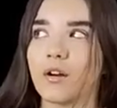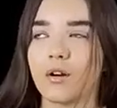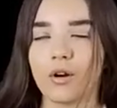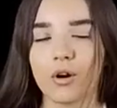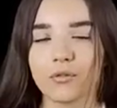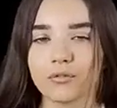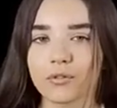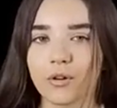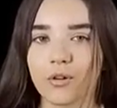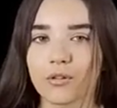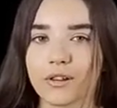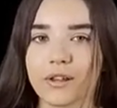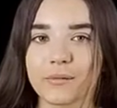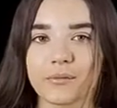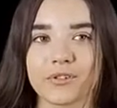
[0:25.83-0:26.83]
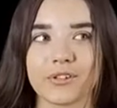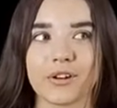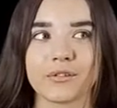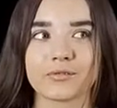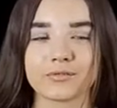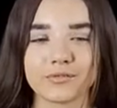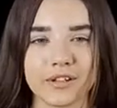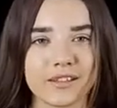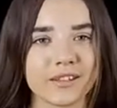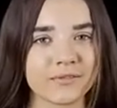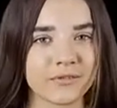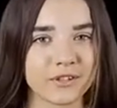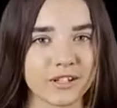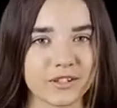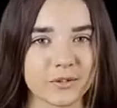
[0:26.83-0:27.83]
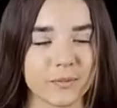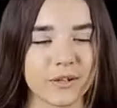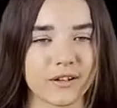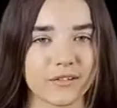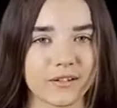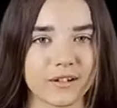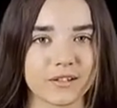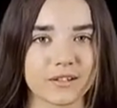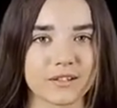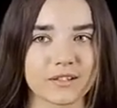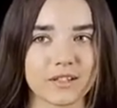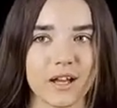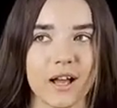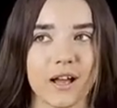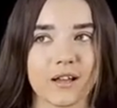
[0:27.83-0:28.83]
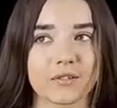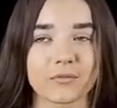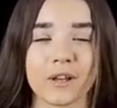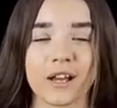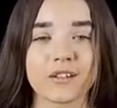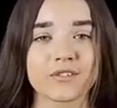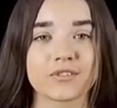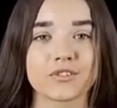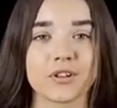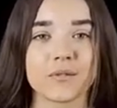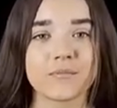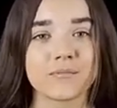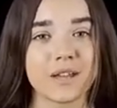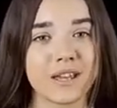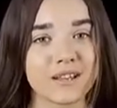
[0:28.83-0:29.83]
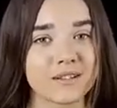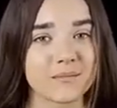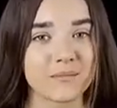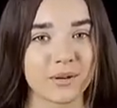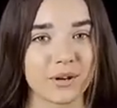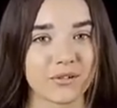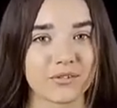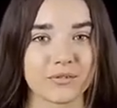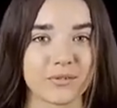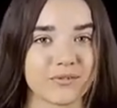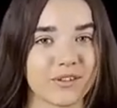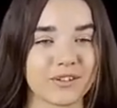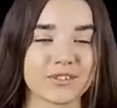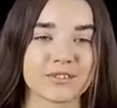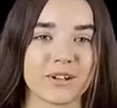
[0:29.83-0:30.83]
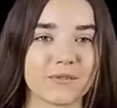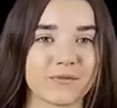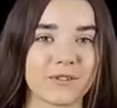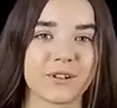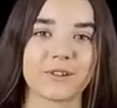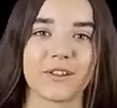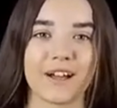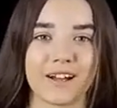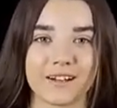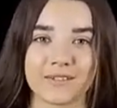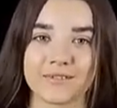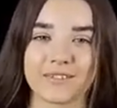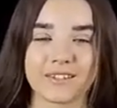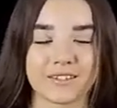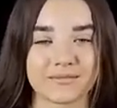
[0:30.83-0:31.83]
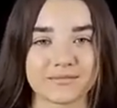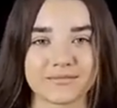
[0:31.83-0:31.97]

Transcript: Overall, it was a really fun experience and we had such amazing bonds with non-stop fun and laughs.